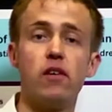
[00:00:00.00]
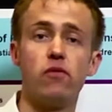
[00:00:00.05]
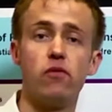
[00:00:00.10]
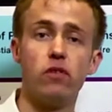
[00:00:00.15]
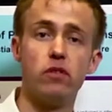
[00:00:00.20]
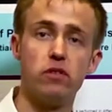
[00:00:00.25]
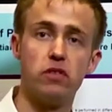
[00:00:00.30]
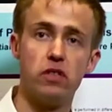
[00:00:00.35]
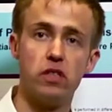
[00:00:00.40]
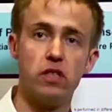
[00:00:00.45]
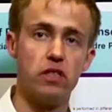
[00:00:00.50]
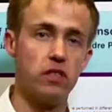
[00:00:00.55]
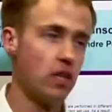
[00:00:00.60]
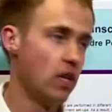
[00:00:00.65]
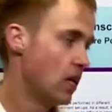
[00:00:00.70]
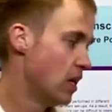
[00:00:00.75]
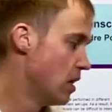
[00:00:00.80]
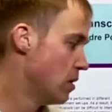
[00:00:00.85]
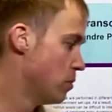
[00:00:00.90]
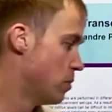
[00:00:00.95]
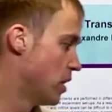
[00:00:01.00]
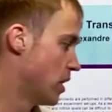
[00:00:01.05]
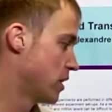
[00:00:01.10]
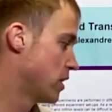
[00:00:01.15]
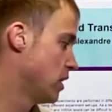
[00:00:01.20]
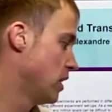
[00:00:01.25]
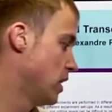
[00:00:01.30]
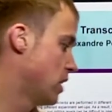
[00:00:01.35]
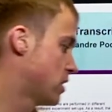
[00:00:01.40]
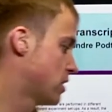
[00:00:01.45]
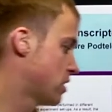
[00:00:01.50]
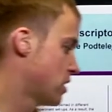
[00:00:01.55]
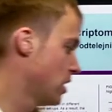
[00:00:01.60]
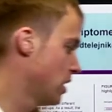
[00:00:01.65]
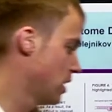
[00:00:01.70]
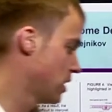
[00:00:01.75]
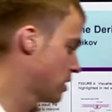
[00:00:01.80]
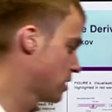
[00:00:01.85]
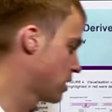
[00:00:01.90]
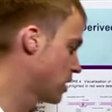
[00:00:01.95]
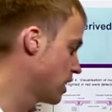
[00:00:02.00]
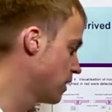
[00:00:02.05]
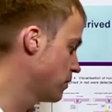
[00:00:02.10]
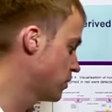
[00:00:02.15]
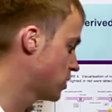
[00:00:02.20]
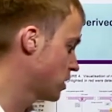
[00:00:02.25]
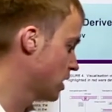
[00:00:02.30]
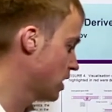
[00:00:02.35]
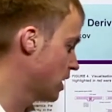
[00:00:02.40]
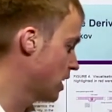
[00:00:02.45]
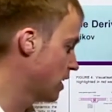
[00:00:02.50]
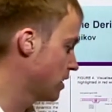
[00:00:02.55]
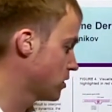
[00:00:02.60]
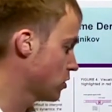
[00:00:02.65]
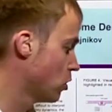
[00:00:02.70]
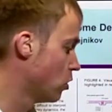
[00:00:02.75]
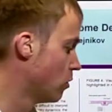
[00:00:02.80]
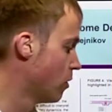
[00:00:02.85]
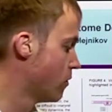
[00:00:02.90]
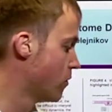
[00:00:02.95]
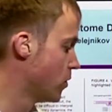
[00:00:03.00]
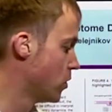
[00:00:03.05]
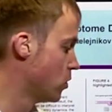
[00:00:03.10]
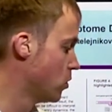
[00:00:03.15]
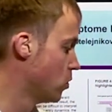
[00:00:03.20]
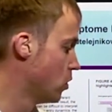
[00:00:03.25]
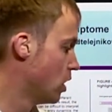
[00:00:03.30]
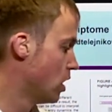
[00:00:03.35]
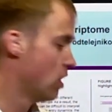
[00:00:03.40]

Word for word: differences, but it gives a nice overview